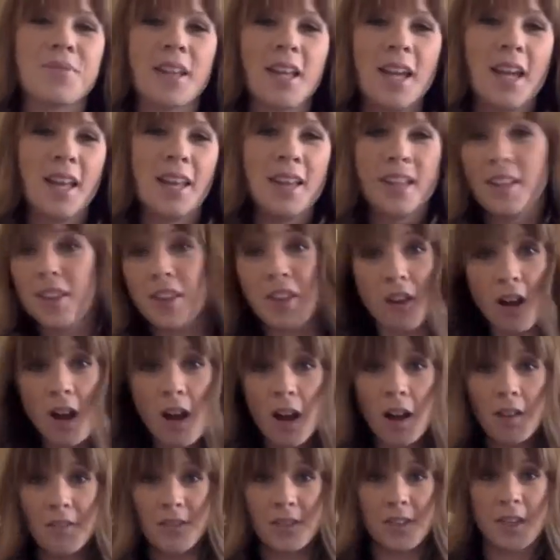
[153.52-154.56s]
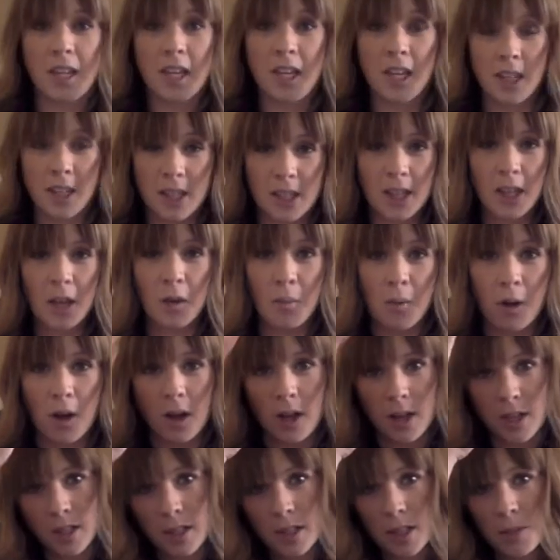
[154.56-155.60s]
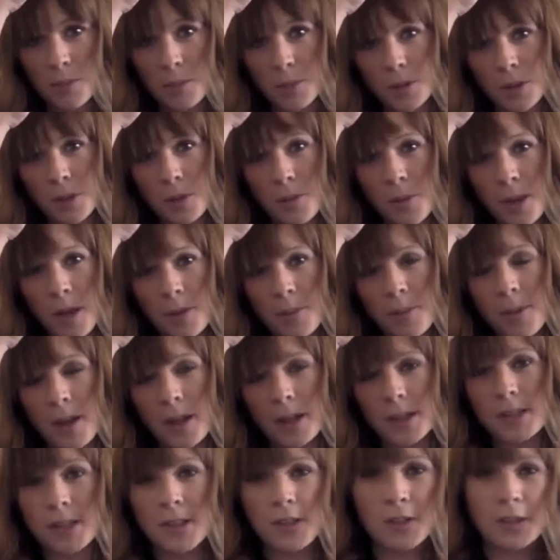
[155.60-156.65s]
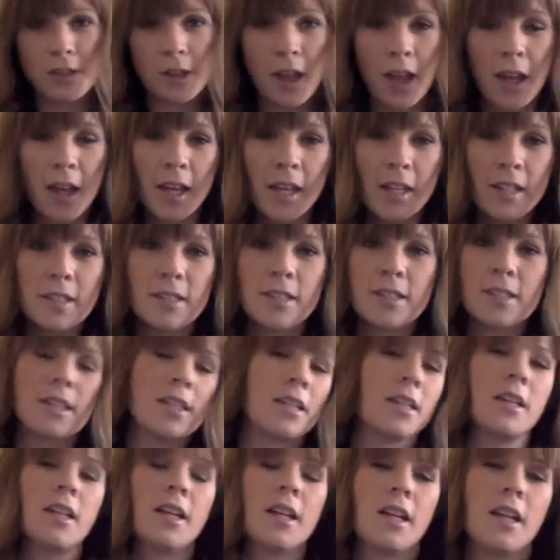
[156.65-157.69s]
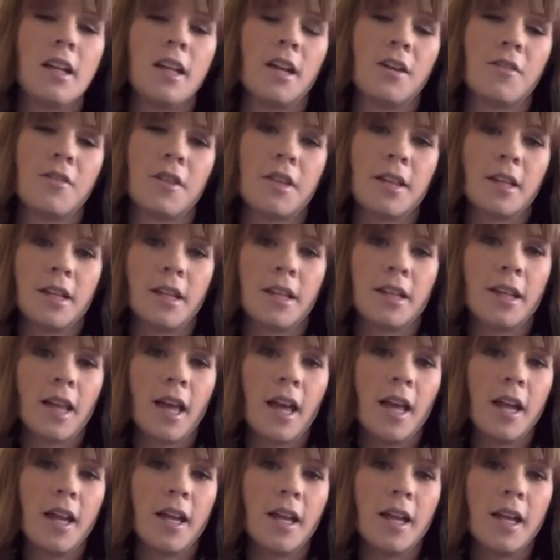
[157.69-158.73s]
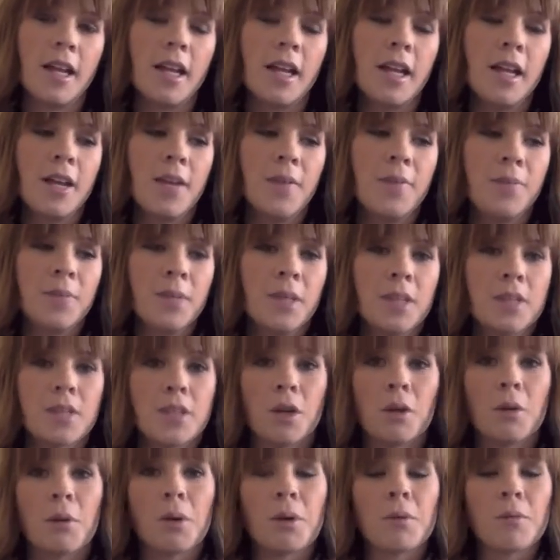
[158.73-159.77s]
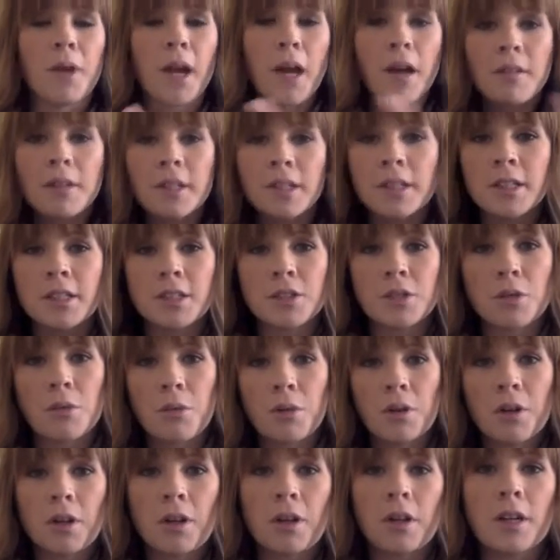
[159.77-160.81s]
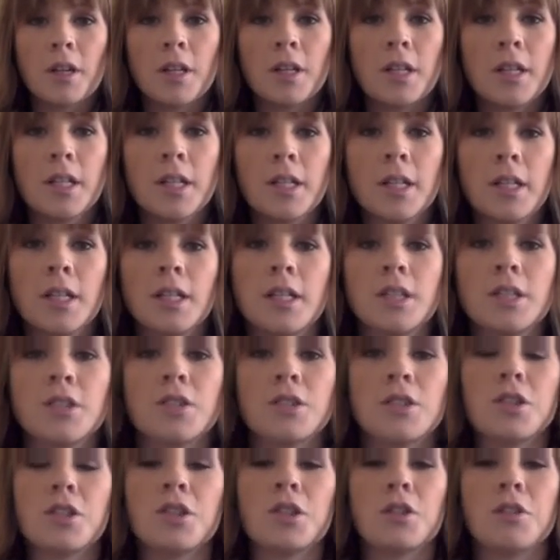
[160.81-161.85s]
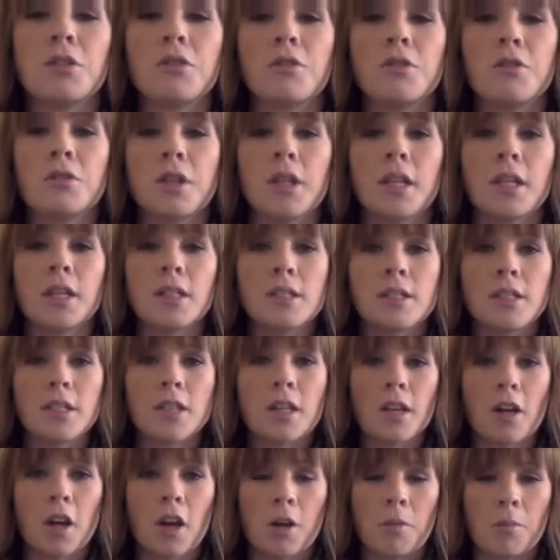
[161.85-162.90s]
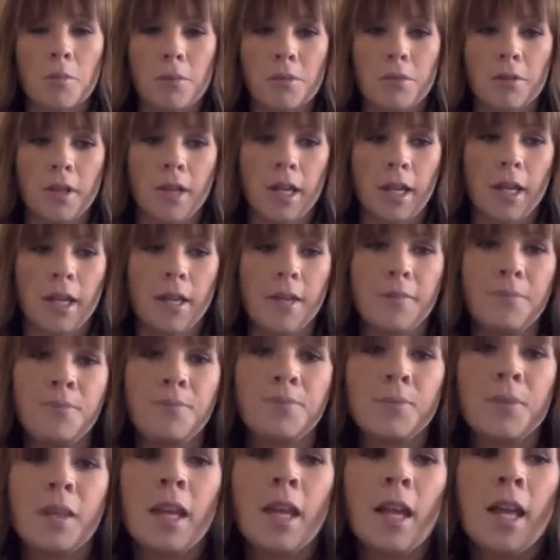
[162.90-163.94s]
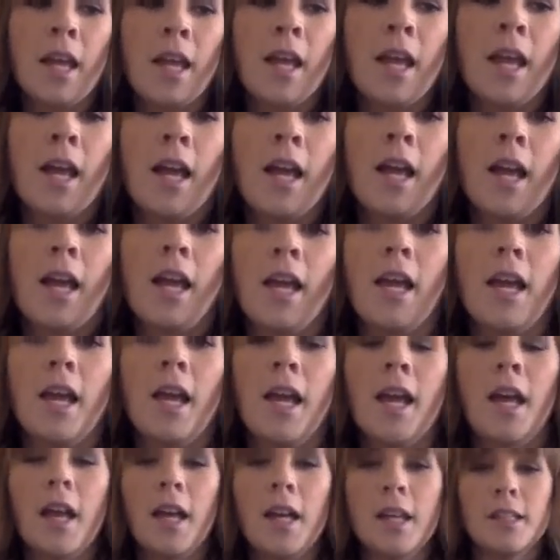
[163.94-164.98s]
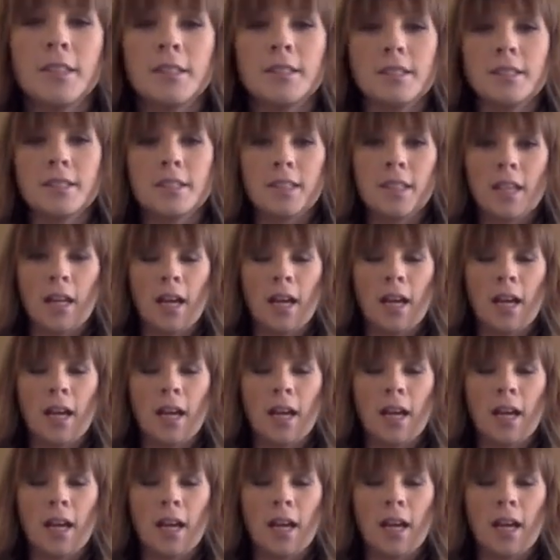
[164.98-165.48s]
then they're off, and they walk, and they put their backpacks in their lines and everything like that. And so we're rounding this corner to get into the carpool lane, and